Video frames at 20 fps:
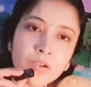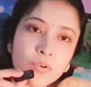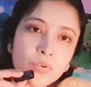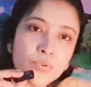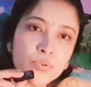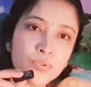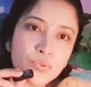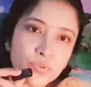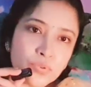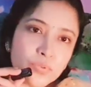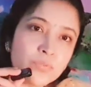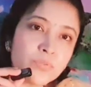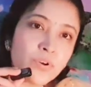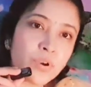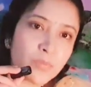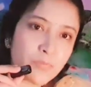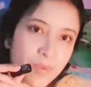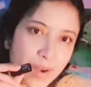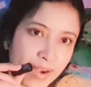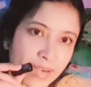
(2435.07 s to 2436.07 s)
who do
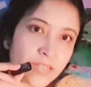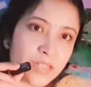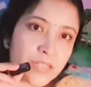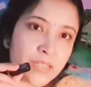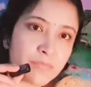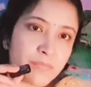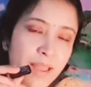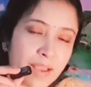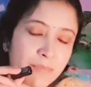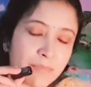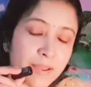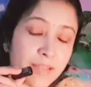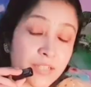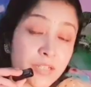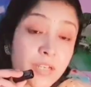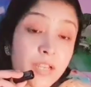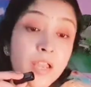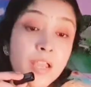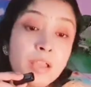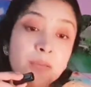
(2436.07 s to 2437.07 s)
or practice black magic,